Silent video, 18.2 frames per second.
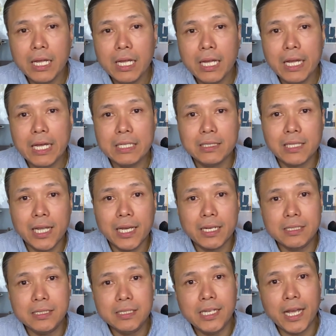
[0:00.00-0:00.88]
is like
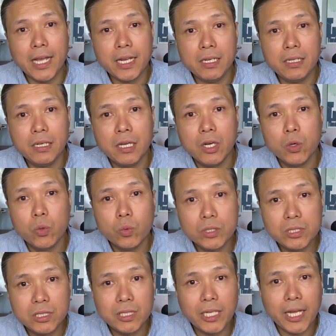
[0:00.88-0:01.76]
a date
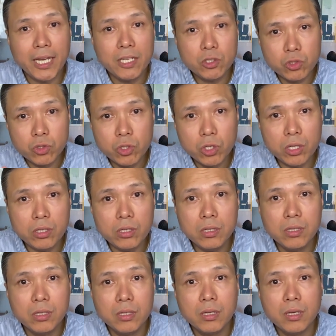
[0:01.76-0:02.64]
which tastes
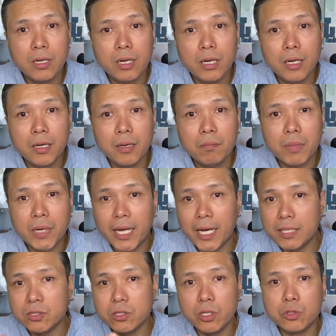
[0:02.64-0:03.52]
good but
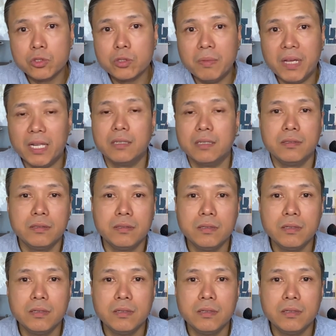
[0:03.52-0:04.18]
has no smell.